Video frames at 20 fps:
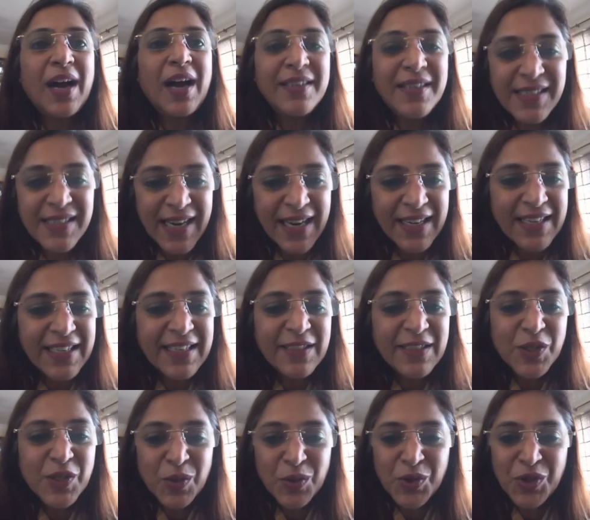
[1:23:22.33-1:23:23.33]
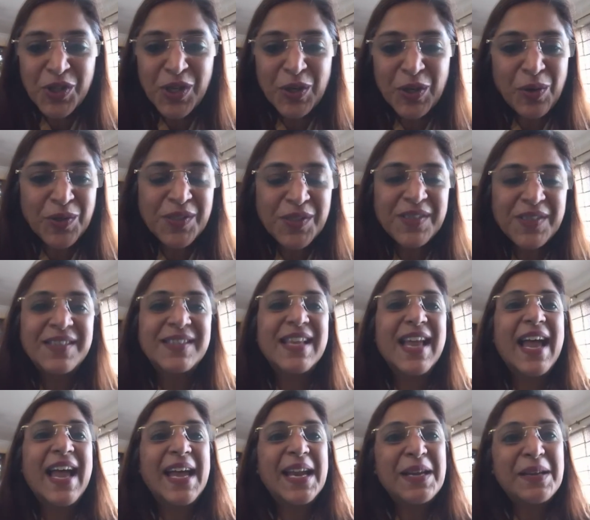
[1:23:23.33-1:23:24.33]
understanding the social causes
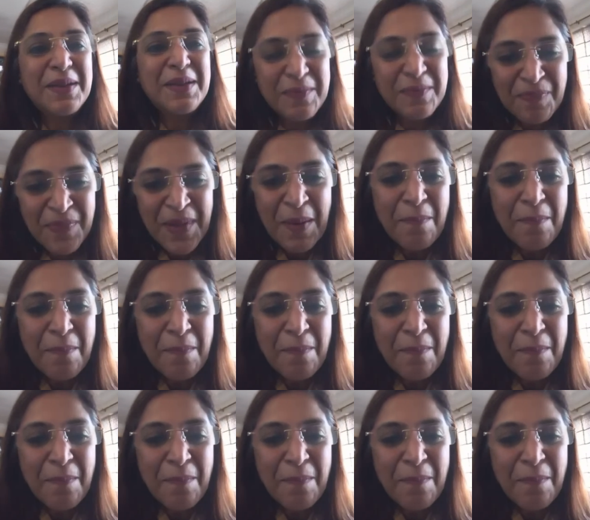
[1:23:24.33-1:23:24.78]
and